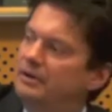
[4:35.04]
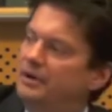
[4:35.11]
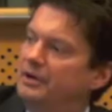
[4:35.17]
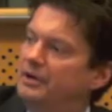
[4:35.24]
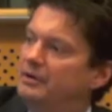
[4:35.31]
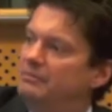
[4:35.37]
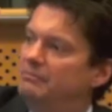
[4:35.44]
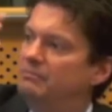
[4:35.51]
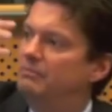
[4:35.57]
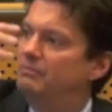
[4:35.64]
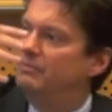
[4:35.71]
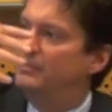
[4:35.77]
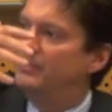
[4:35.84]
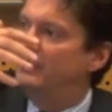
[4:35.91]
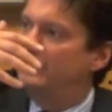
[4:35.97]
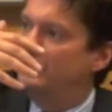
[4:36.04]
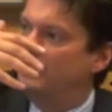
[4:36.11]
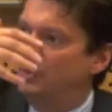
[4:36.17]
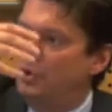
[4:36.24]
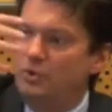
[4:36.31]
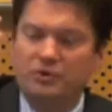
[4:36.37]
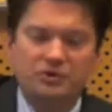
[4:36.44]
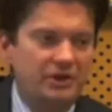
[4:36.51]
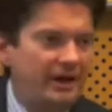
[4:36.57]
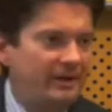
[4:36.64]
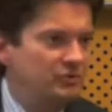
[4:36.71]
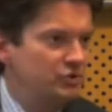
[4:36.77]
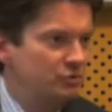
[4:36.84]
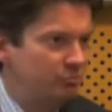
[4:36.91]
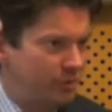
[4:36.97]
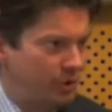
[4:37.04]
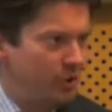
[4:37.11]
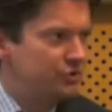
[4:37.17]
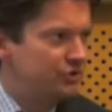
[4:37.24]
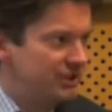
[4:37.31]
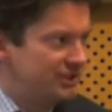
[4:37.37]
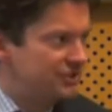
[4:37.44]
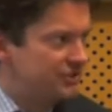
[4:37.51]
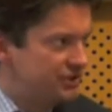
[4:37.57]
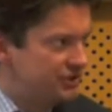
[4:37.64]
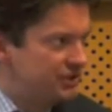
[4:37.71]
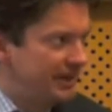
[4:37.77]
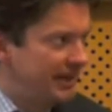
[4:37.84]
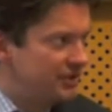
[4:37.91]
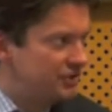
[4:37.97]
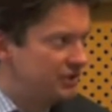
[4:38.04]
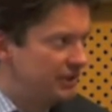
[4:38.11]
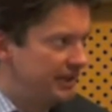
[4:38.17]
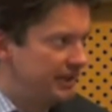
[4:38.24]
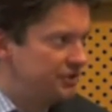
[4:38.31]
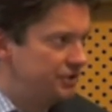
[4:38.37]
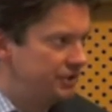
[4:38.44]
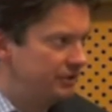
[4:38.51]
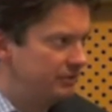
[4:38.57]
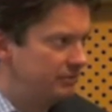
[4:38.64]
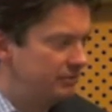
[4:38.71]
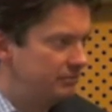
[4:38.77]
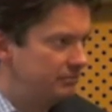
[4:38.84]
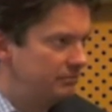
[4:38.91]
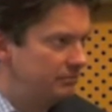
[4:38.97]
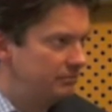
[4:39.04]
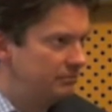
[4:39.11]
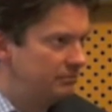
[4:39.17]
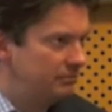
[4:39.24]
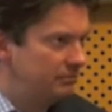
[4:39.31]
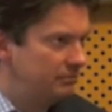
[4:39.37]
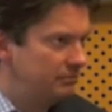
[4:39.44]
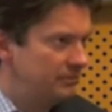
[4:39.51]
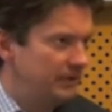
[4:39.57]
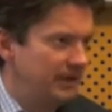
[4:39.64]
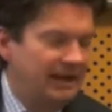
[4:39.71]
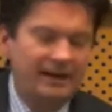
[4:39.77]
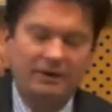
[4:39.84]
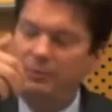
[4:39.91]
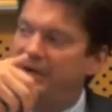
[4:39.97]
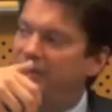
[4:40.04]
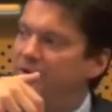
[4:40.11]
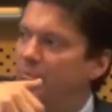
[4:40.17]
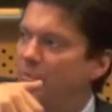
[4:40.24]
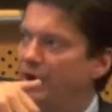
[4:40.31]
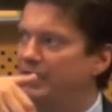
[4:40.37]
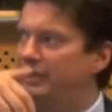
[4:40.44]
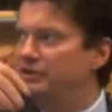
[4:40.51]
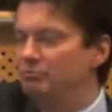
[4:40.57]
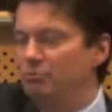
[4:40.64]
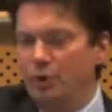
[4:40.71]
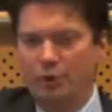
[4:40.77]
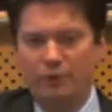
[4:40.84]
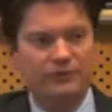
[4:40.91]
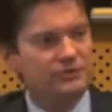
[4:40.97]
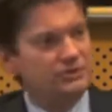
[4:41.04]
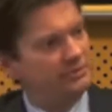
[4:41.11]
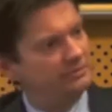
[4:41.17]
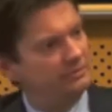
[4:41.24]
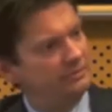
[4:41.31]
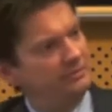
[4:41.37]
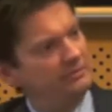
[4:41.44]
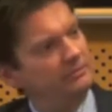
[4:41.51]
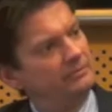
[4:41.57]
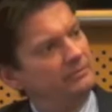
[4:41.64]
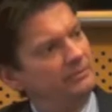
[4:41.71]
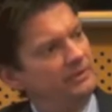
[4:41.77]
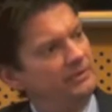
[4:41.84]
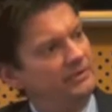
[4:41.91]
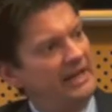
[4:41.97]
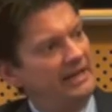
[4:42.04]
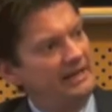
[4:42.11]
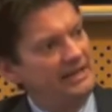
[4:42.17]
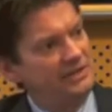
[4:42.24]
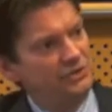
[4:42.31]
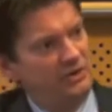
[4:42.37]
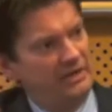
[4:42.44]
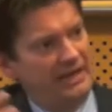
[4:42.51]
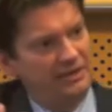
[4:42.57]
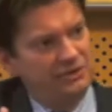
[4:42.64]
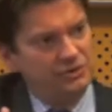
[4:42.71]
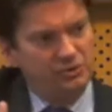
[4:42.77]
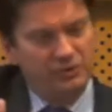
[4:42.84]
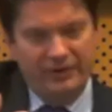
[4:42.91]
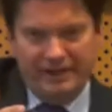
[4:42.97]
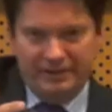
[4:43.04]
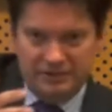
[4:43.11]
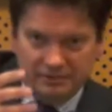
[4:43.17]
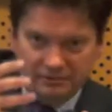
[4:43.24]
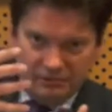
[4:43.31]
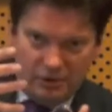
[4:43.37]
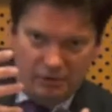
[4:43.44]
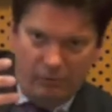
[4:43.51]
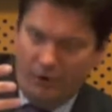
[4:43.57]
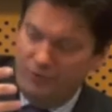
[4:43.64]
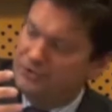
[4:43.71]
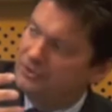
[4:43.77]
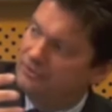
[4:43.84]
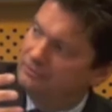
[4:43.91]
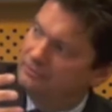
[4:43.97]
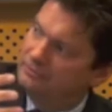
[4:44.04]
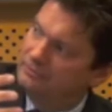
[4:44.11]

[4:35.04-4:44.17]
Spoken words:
a long time to process this cancellation, and when the market moves, they need to cancel that quote,